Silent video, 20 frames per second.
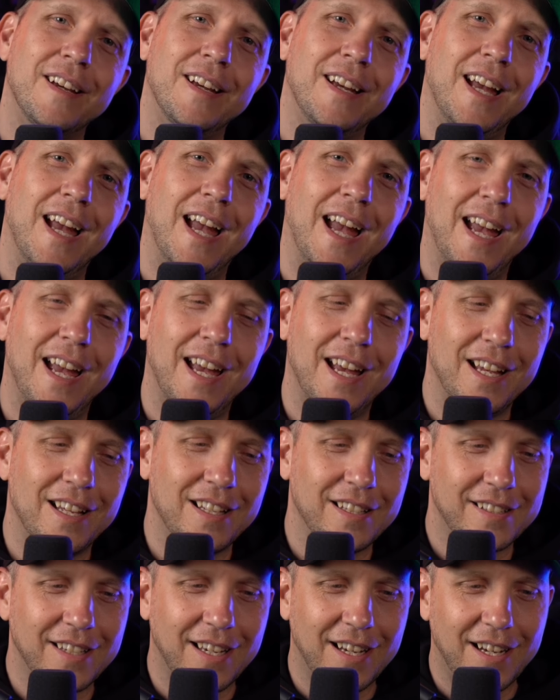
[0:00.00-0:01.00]

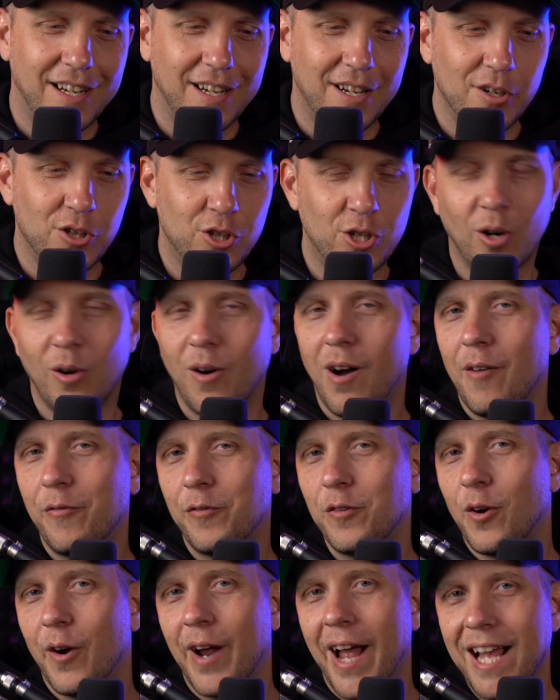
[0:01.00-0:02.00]
and show off
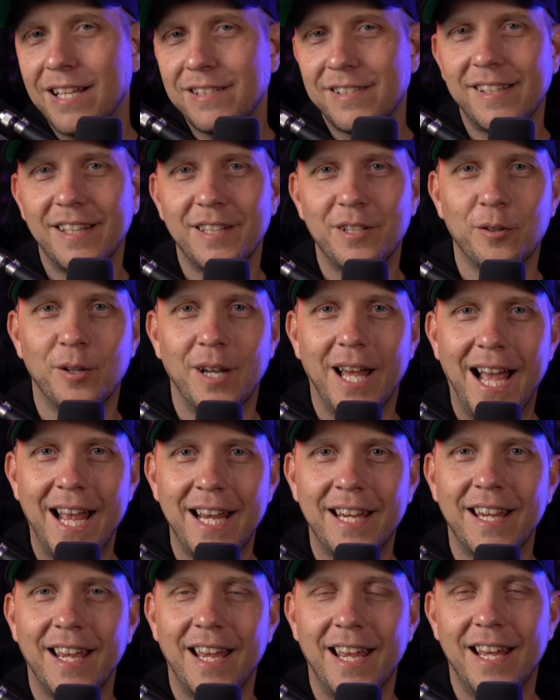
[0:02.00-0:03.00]
your hats that you
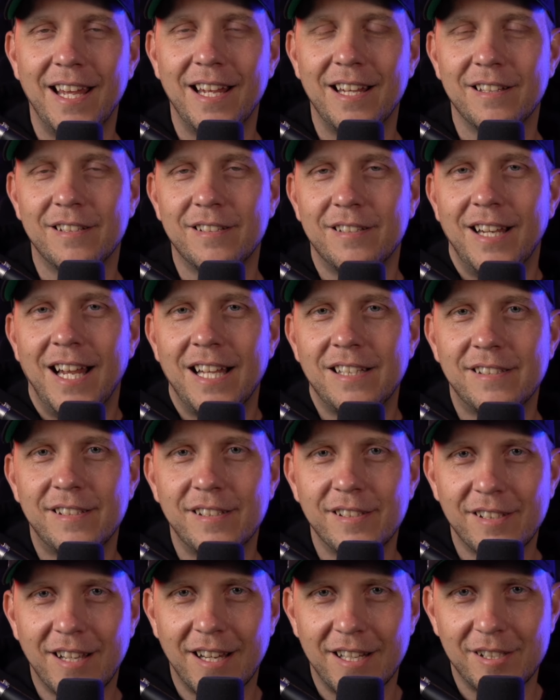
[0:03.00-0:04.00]
like, and let's
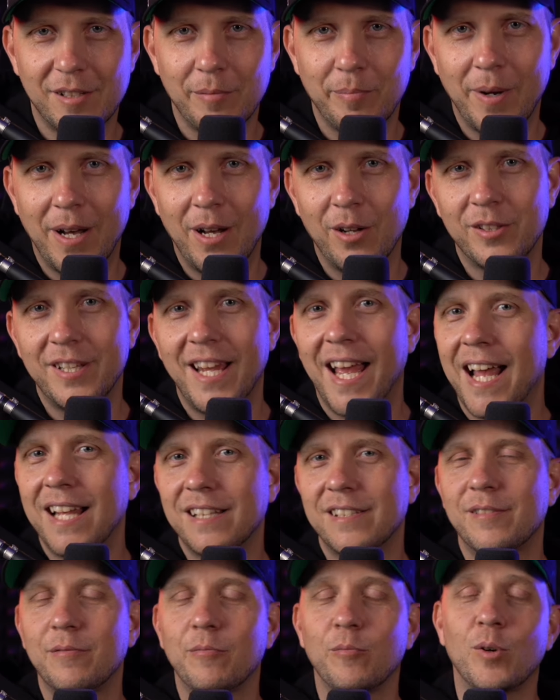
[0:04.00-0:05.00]
discuss about
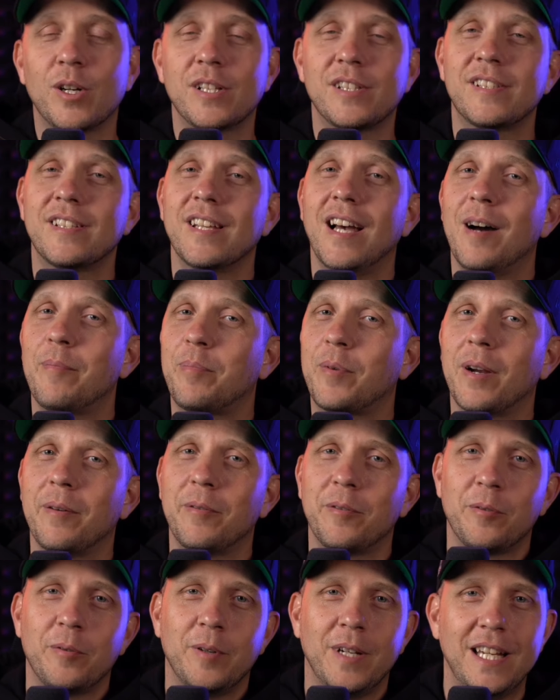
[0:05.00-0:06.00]
hats, what's the
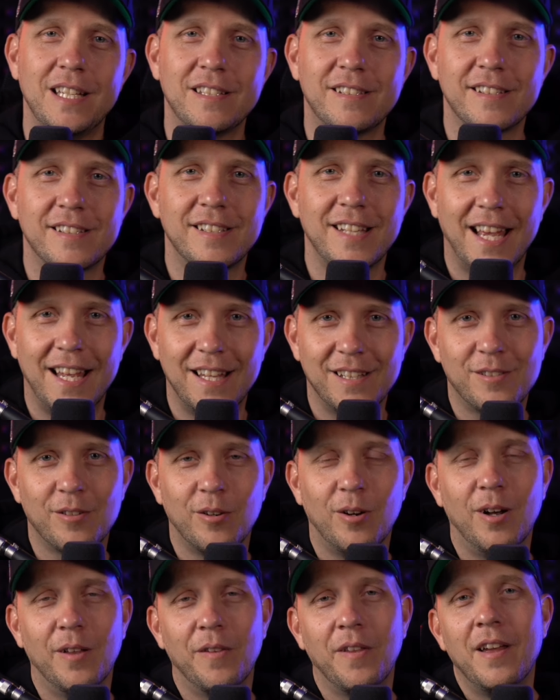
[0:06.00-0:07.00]
upcoming releases, and so
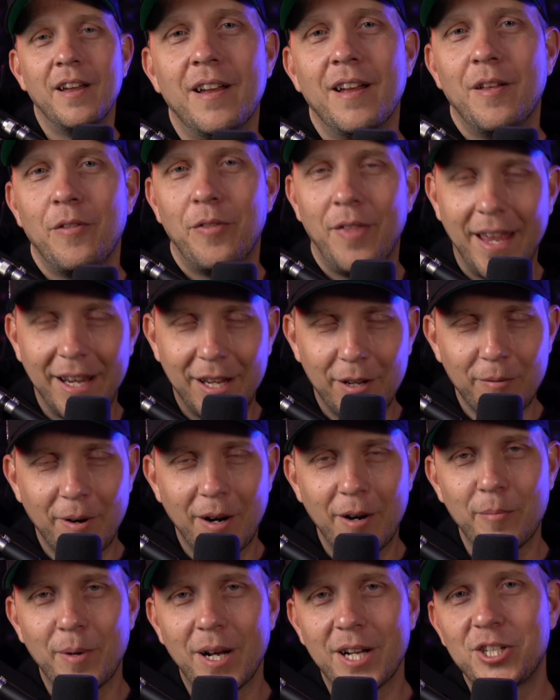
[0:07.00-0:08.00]
on. Thank you
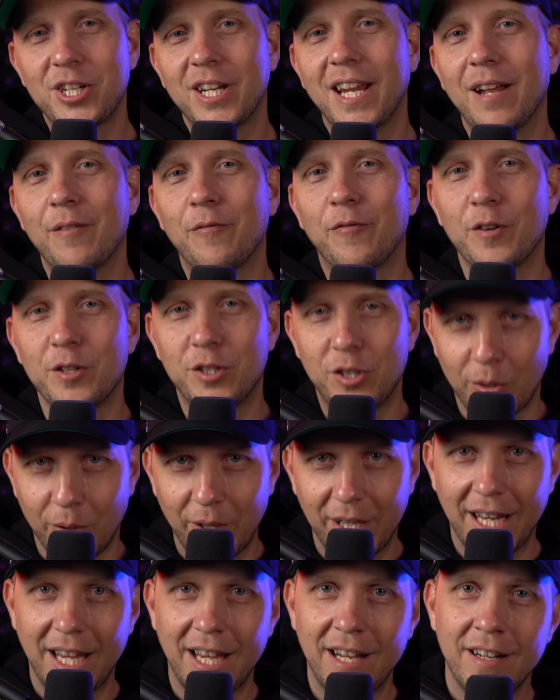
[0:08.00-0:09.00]
very much again for
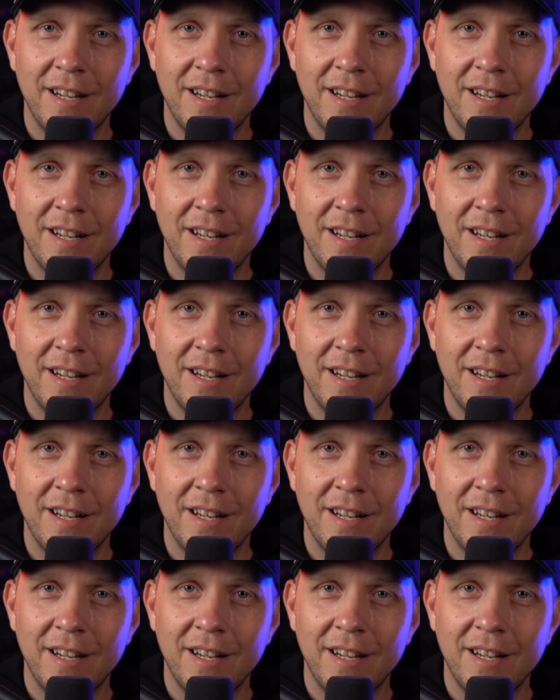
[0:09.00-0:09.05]
tuning in.